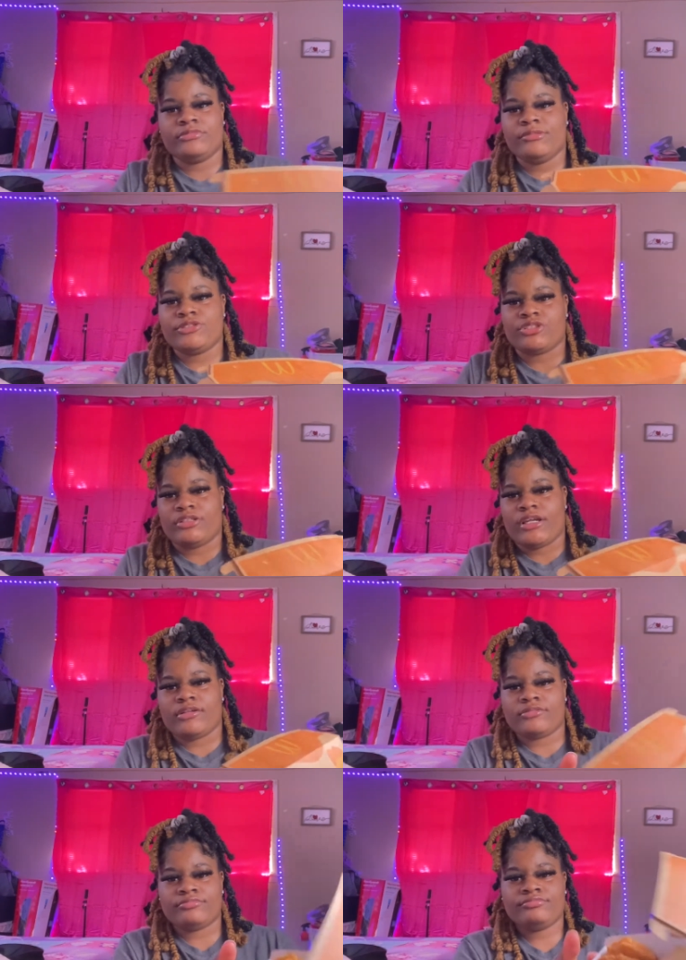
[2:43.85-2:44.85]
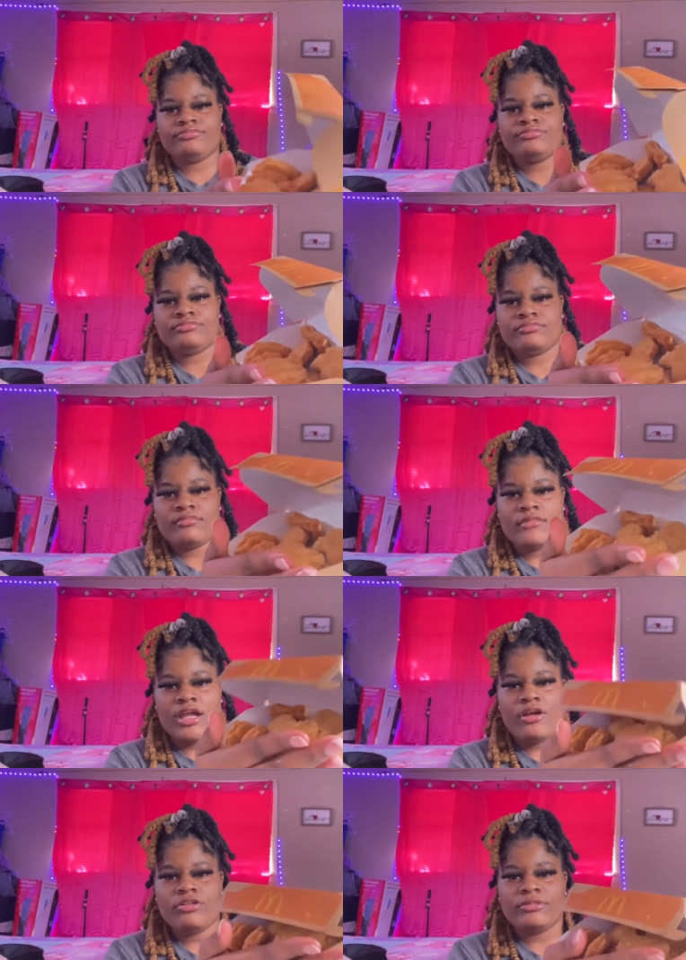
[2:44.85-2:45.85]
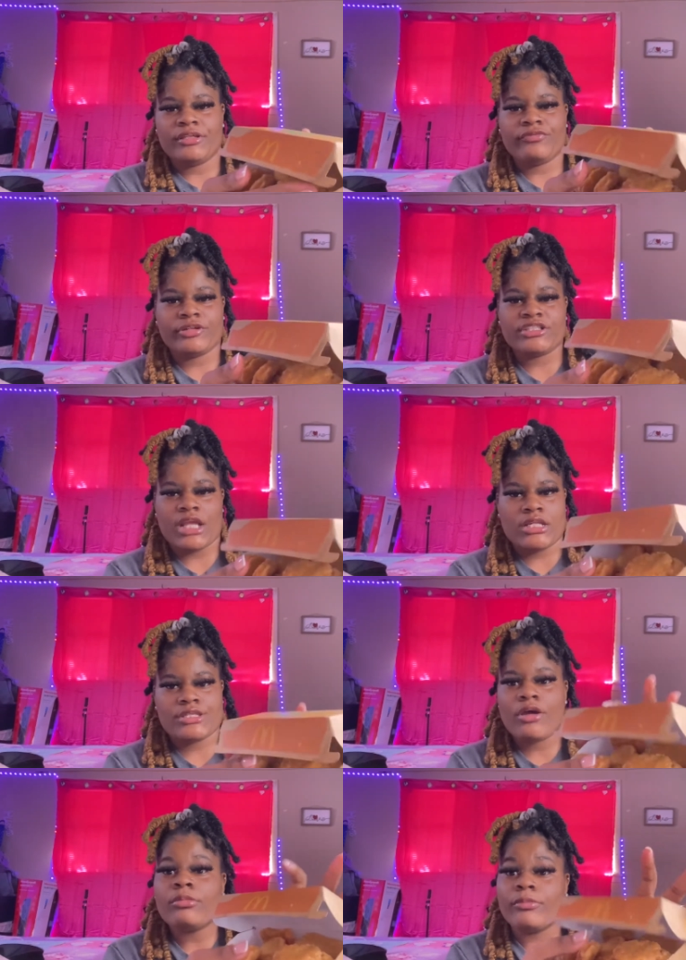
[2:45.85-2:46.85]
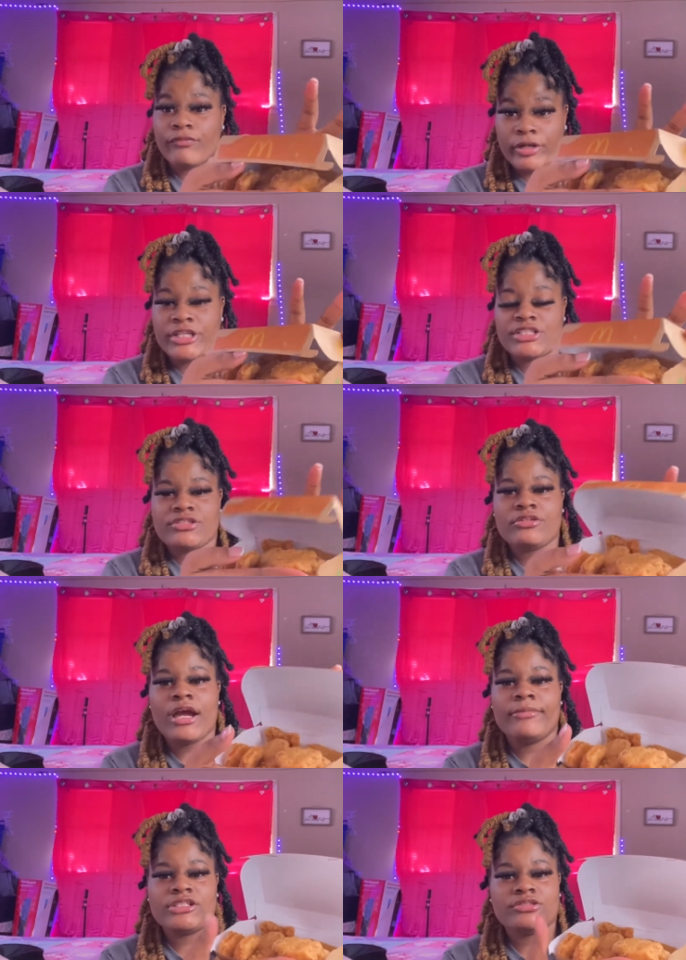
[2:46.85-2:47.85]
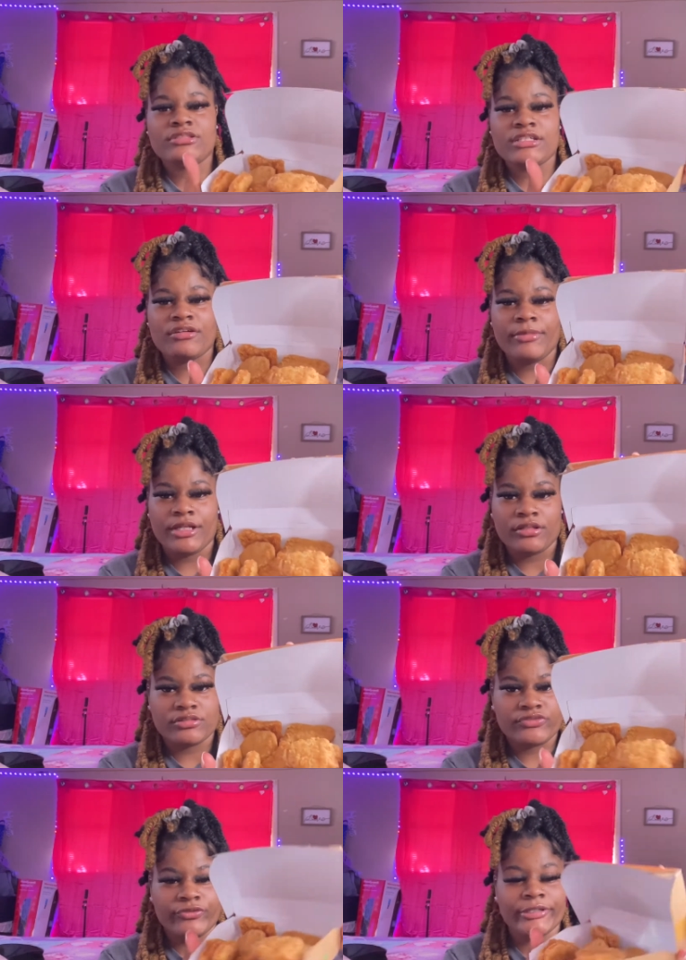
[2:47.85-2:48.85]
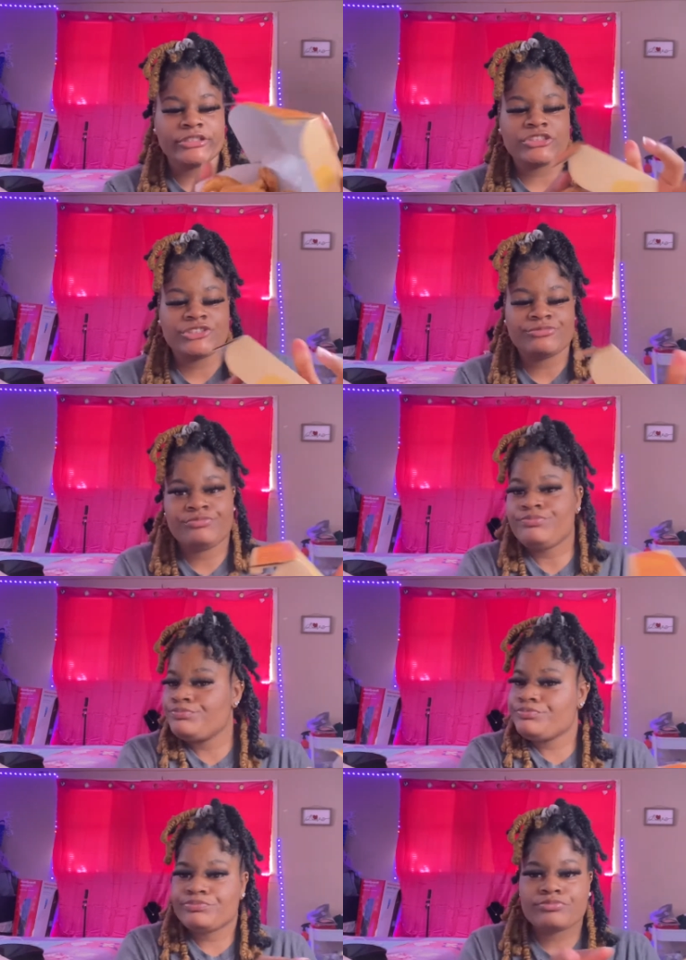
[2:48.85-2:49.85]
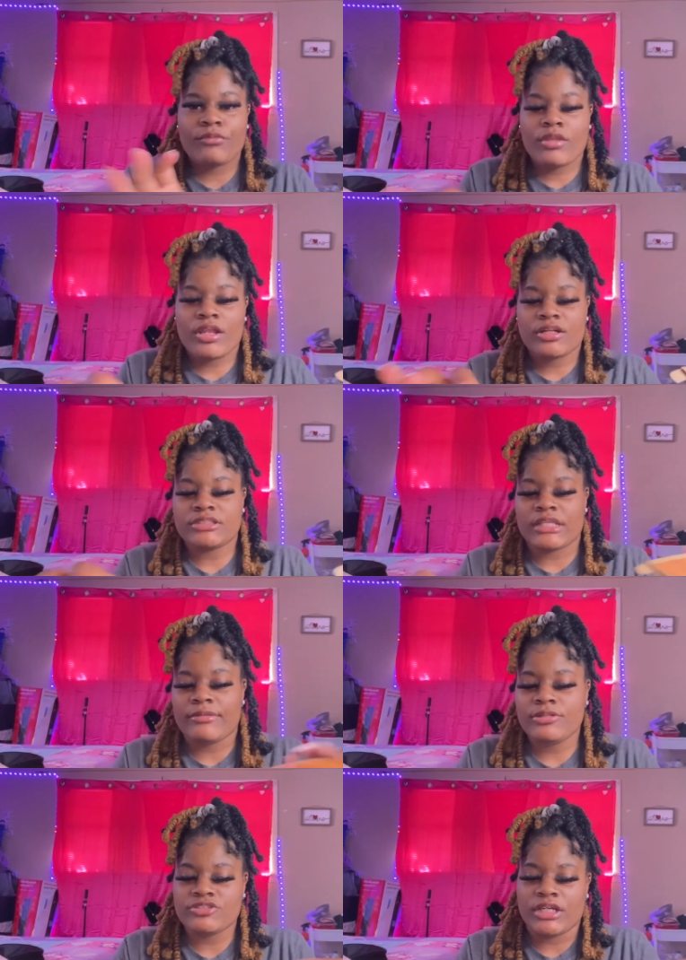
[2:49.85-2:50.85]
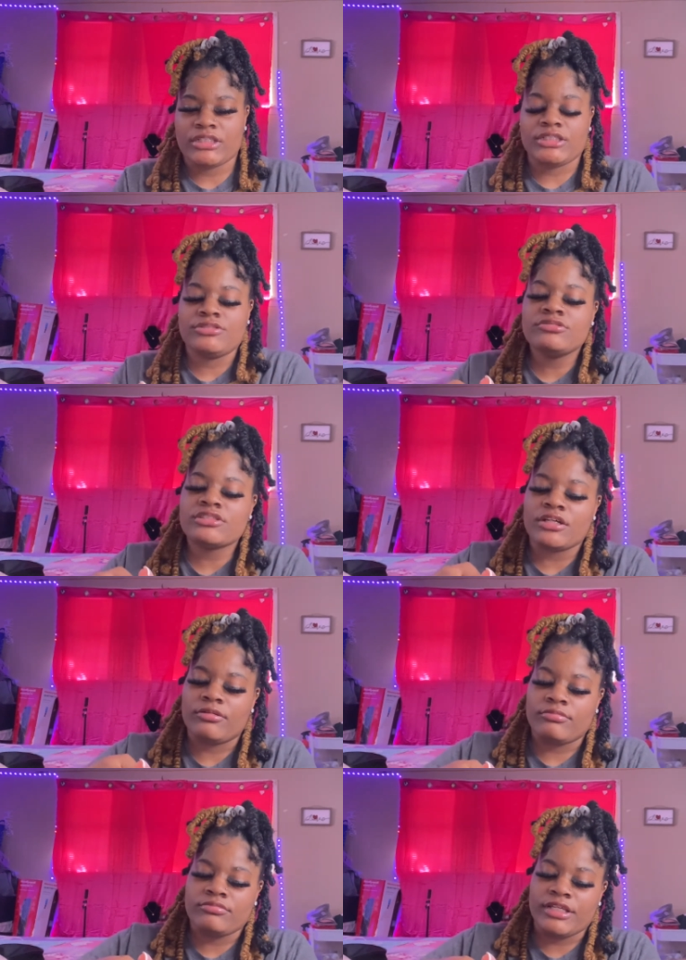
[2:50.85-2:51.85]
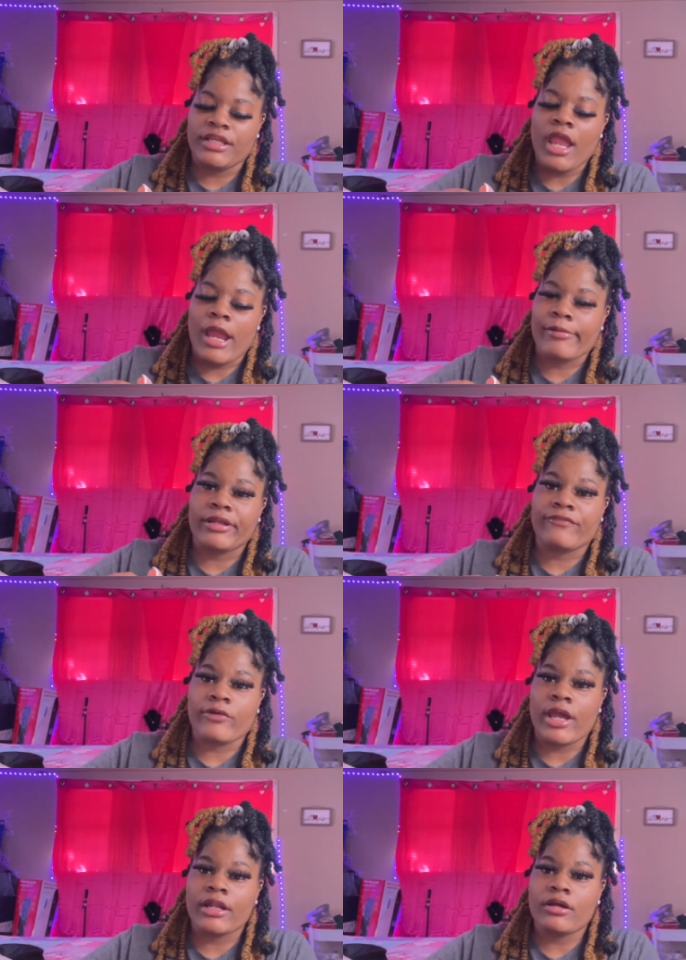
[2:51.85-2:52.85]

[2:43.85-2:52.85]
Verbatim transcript: I hope they fresh. I told them fresh. You gotta make sure you tell McDonald's fresh. Cause they be trying to give you some. They already fried